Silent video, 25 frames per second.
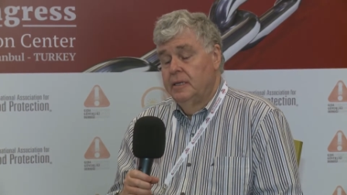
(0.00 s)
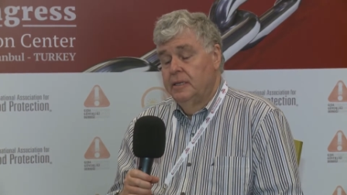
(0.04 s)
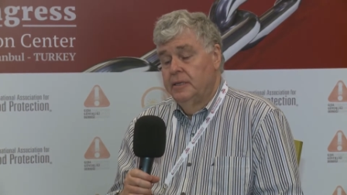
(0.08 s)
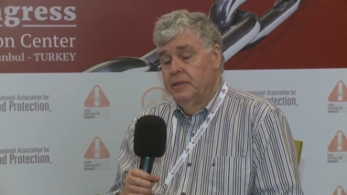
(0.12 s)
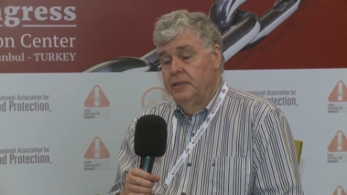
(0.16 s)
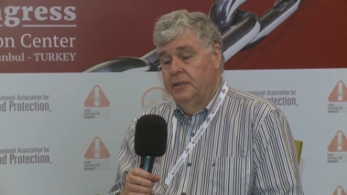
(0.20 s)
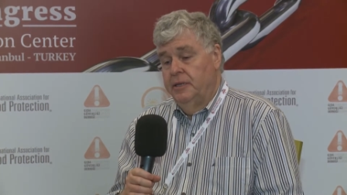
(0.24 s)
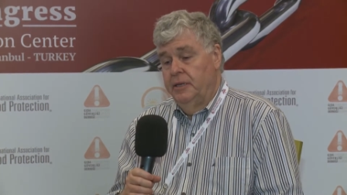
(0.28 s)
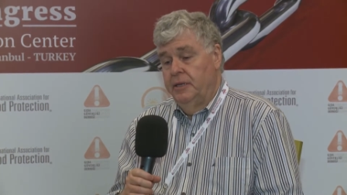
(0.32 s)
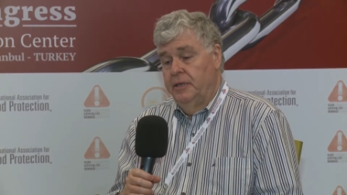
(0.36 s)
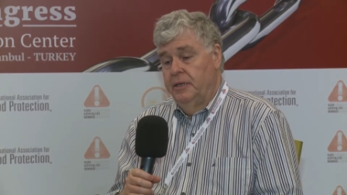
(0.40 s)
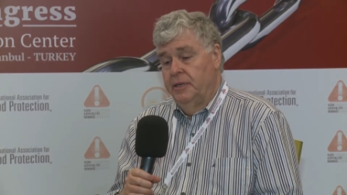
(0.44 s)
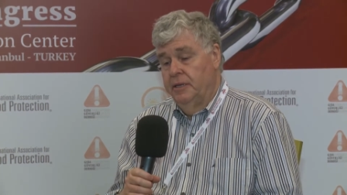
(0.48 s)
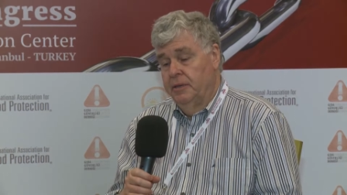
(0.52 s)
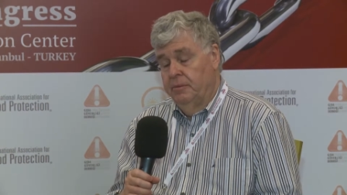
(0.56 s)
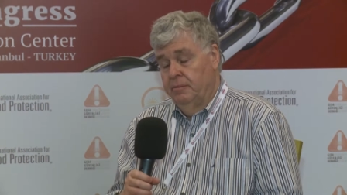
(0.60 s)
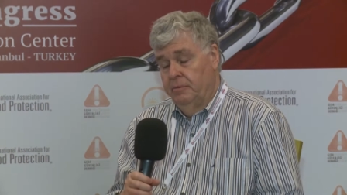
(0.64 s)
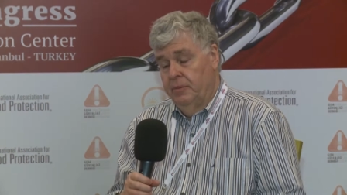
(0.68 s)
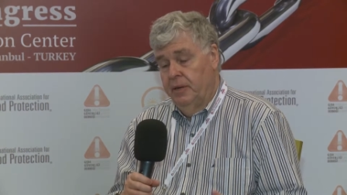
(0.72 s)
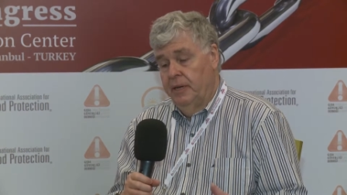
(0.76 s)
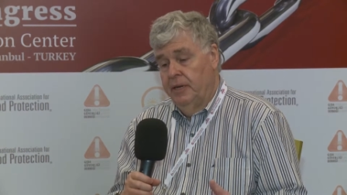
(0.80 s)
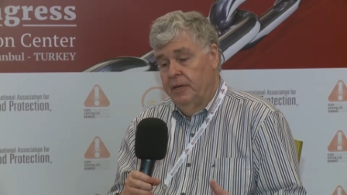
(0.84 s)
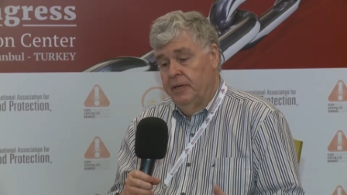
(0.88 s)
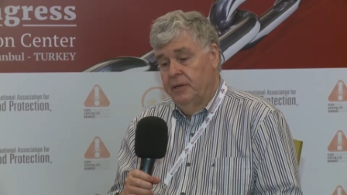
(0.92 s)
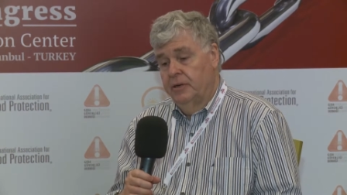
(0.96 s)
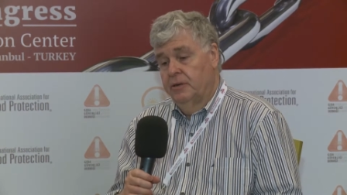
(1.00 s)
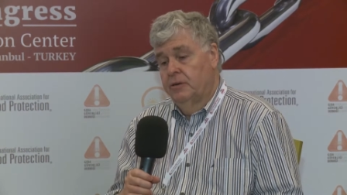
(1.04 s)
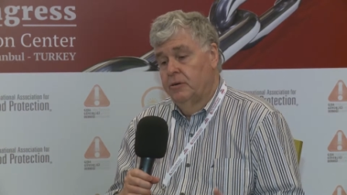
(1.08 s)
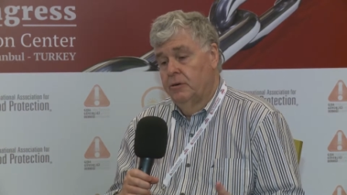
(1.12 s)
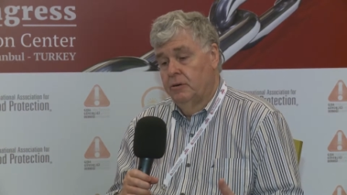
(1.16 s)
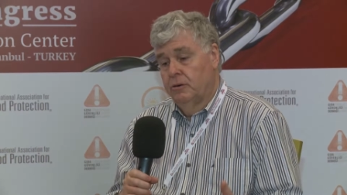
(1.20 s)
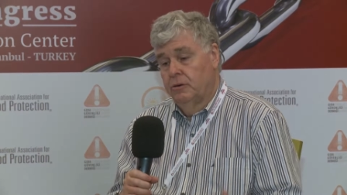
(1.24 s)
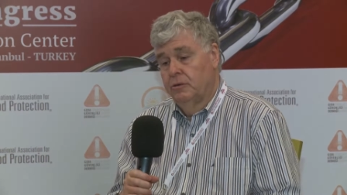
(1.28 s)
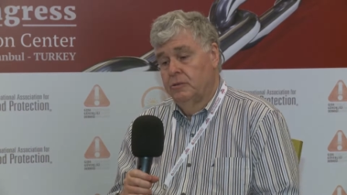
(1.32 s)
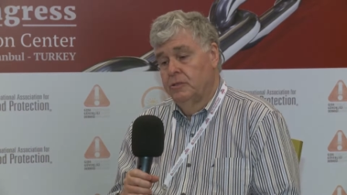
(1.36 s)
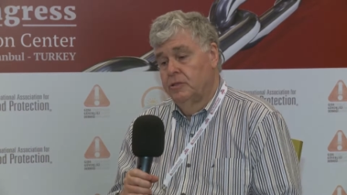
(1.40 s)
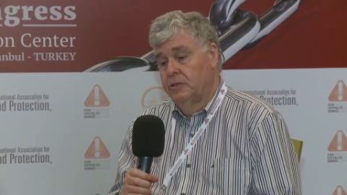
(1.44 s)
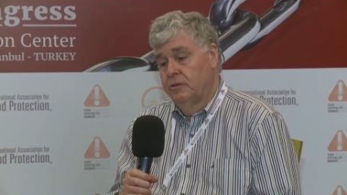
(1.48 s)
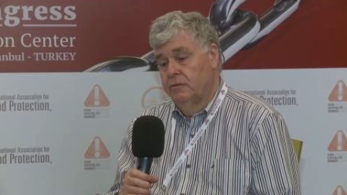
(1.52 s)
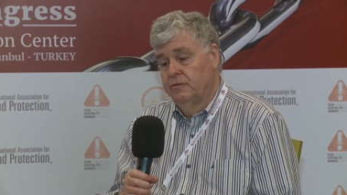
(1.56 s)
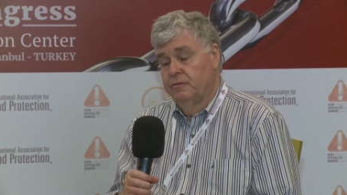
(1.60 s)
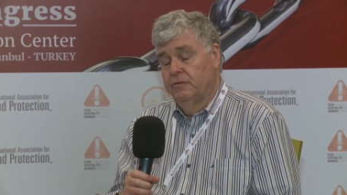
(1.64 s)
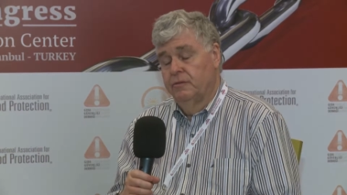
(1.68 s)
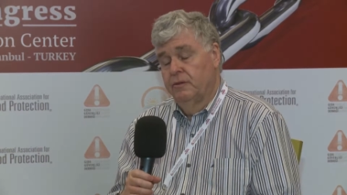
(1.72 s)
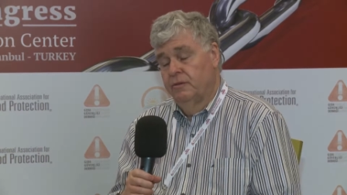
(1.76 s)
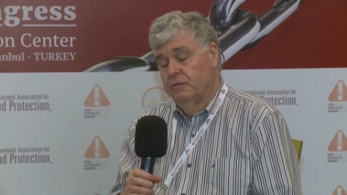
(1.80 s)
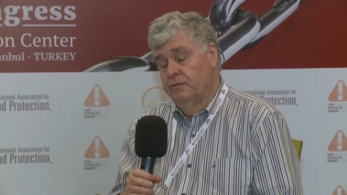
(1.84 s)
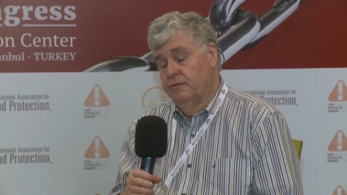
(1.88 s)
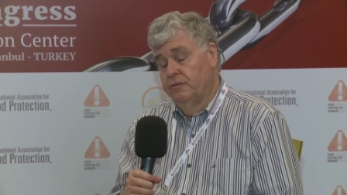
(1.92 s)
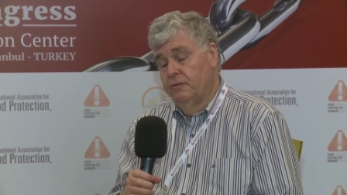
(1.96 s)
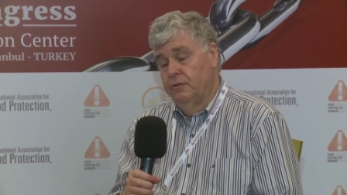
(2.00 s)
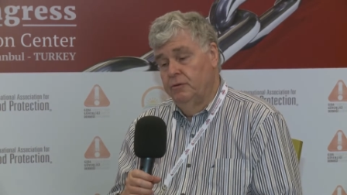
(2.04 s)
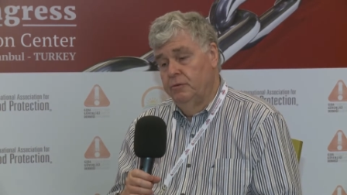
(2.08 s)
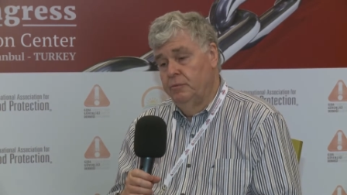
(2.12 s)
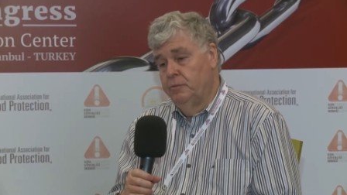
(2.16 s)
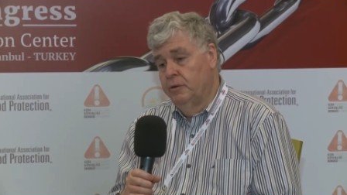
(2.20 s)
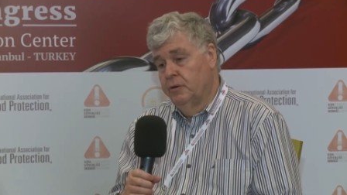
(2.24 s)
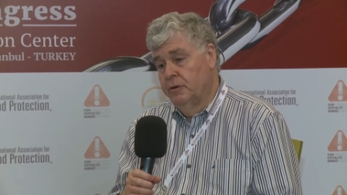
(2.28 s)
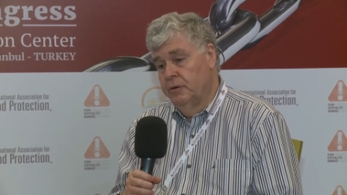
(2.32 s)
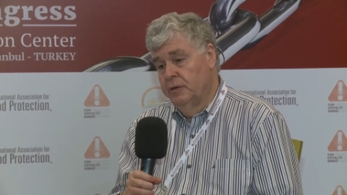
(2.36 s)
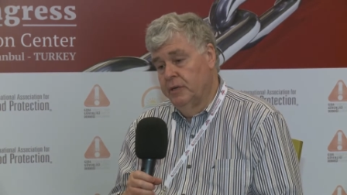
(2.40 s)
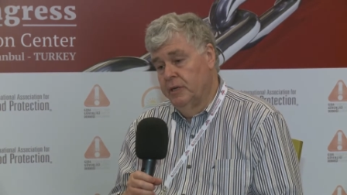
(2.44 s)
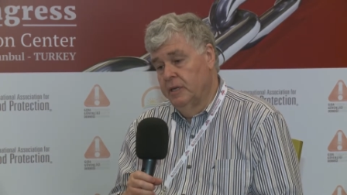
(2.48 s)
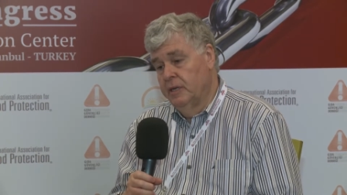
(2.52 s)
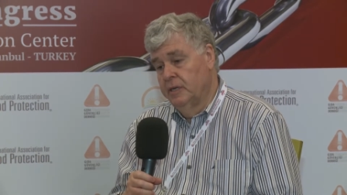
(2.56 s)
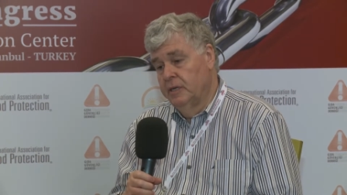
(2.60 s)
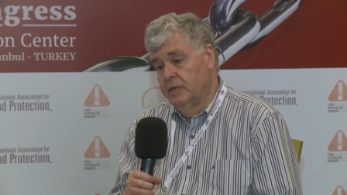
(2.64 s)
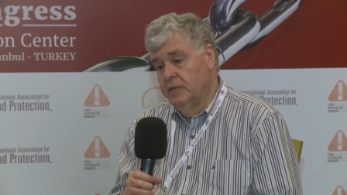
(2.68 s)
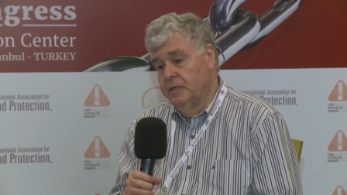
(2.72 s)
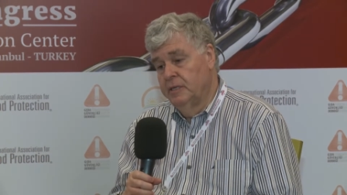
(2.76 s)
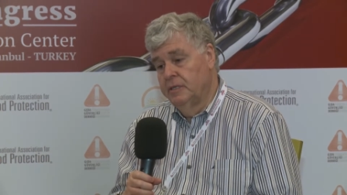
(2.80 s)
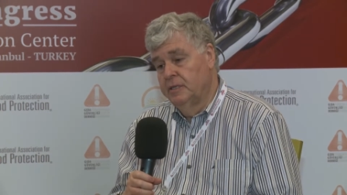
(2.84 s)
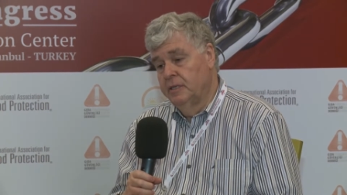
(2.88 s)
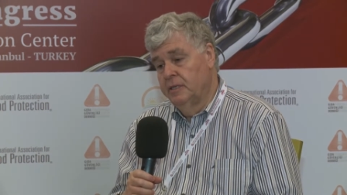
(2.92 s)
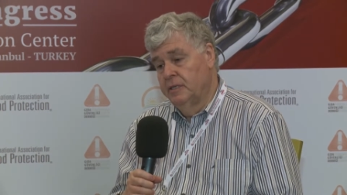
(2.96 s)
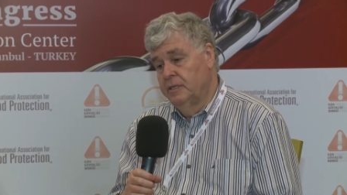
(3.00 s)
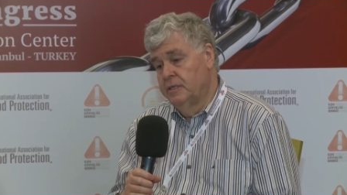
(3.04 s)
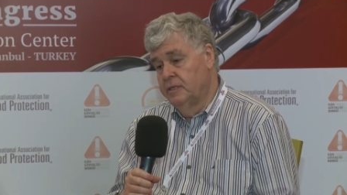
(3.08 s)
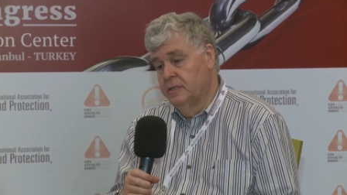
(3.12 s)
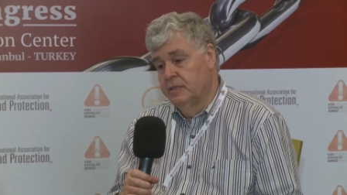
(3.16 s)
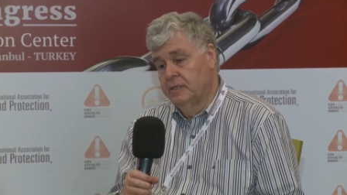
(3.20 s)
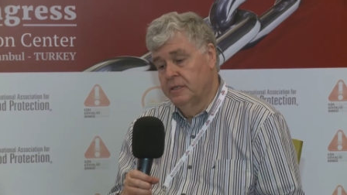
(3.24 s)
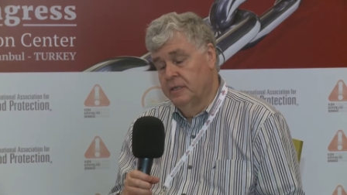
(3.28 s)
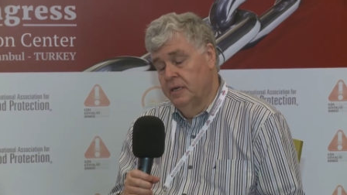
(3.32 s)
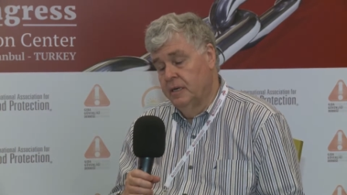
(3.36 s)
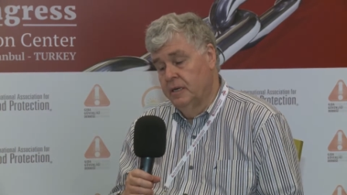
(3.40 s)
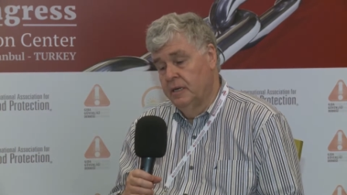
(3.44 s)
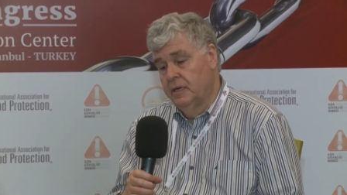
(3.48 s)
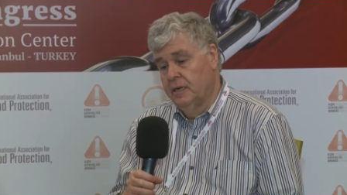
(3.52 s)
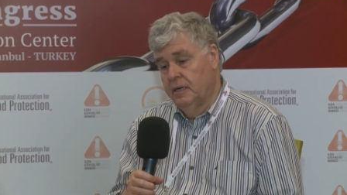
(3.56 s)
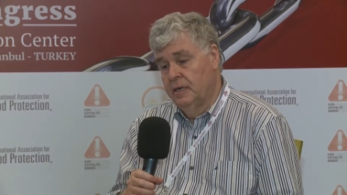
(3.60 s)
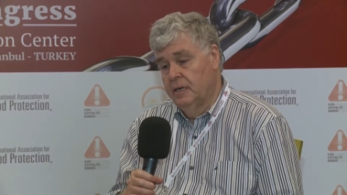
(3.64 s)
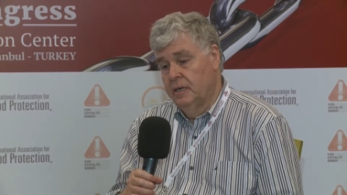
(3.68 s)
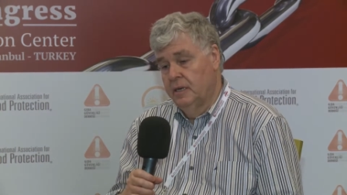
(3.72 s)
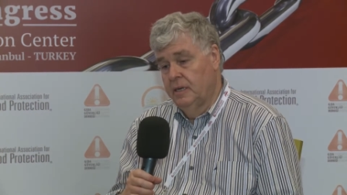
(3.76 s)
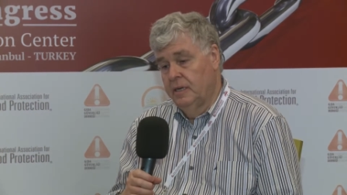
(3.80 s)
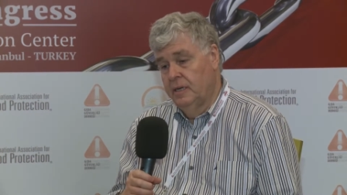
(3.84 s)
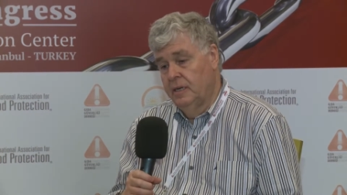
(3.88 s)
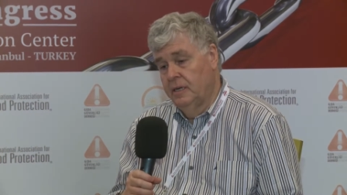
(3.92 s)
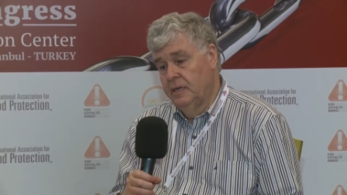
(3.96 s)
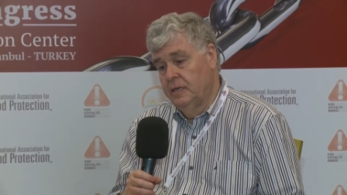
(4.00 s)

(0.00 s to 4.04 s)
the, the main cause of, of foodborne illness is, uh, uh